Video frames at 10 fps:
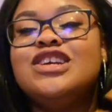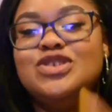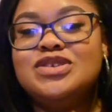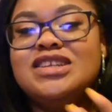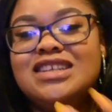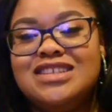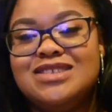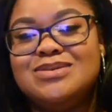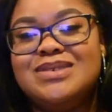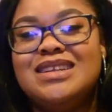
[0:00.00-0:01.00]
usually
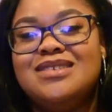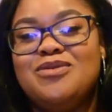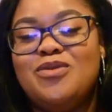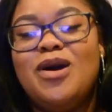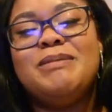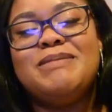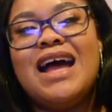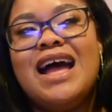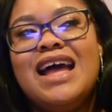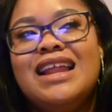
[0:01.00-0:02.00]
just read
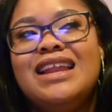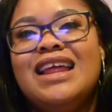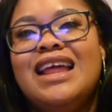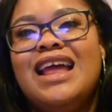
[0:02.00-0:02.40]
Wattpad,